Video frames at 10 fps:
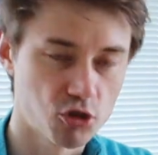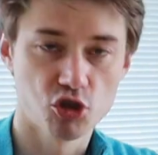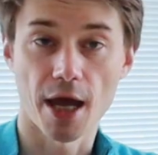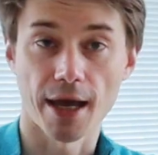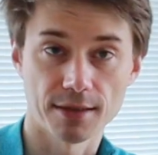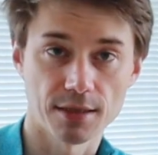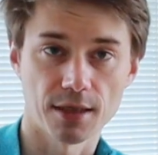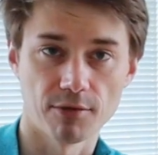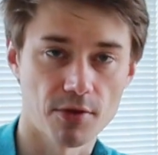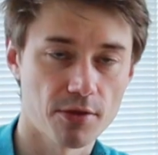chat,
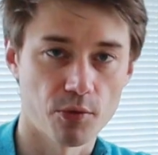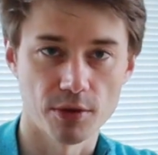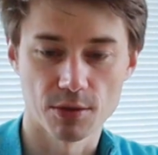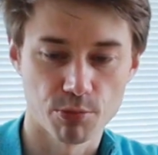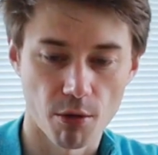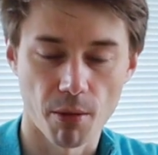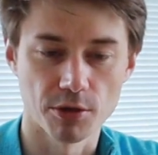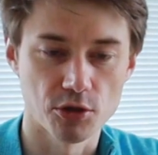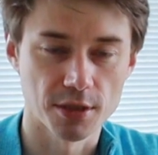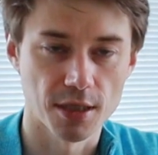even though it's
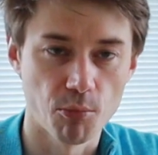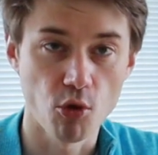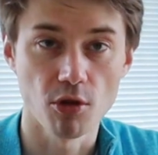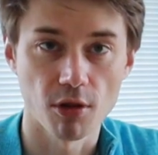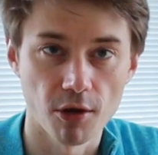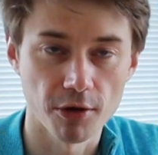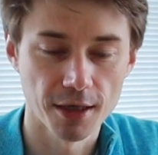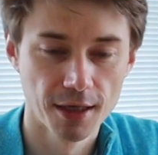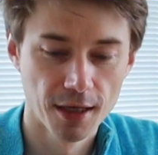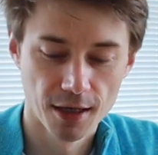probably just a
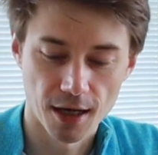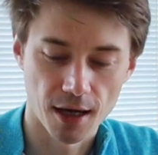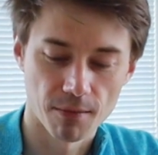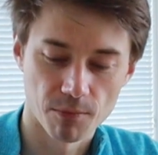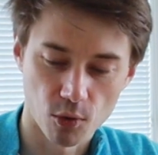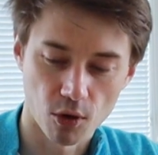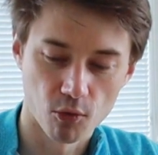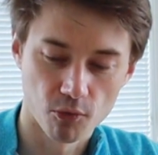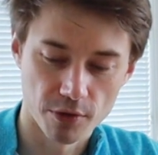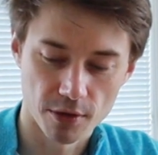monologue
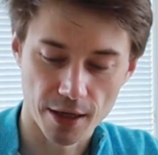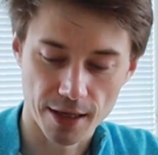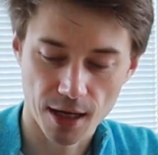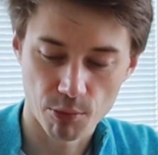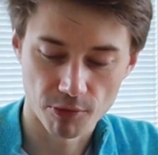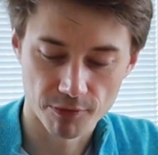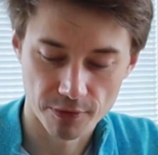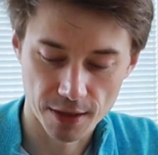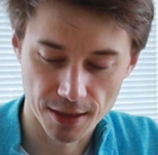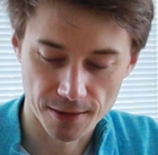over a cup of